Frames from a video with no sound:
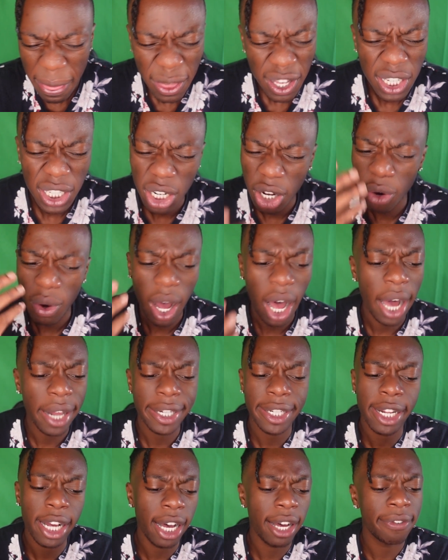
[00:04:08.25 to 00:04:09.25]
You know, on
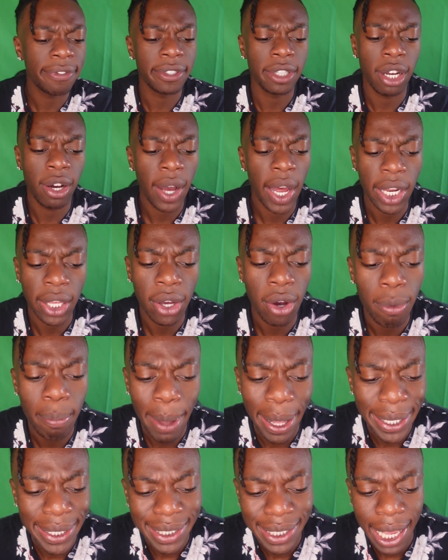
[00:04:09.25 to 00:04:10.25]
and off, you know, I'd go
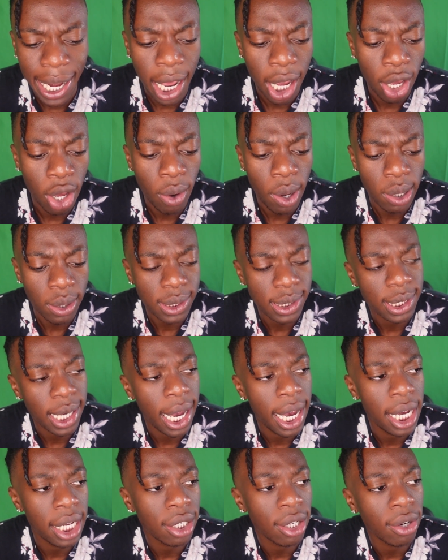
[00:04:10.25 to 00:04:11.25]
meditate. I'd go
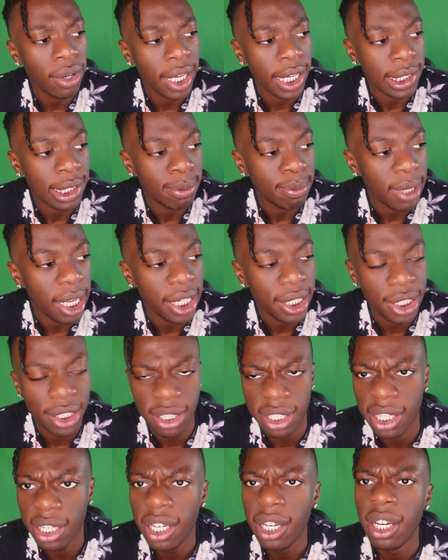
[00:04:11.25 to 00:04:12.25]
outside, go get some
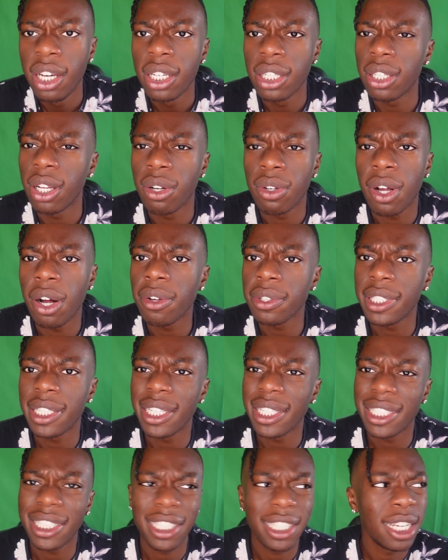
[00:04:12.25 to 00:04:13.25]
nature, you know, go to
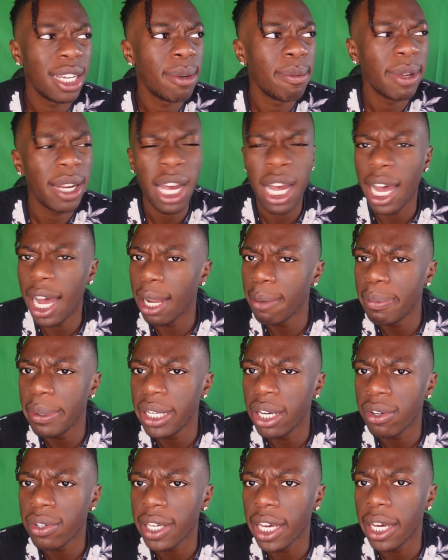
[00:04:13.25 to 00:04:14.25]
the gym, and I'd
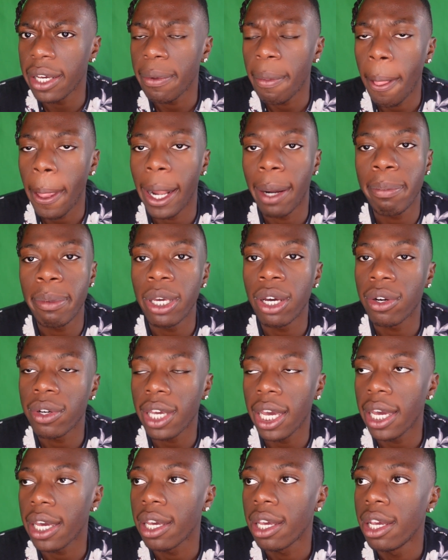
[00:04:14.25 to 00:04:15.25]
be okay. I'd be
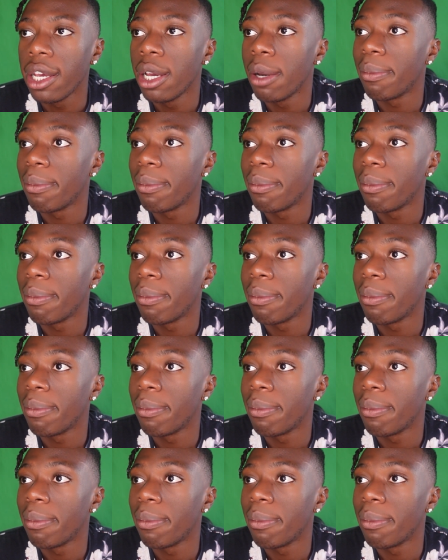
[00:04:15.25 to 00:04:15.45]
okay.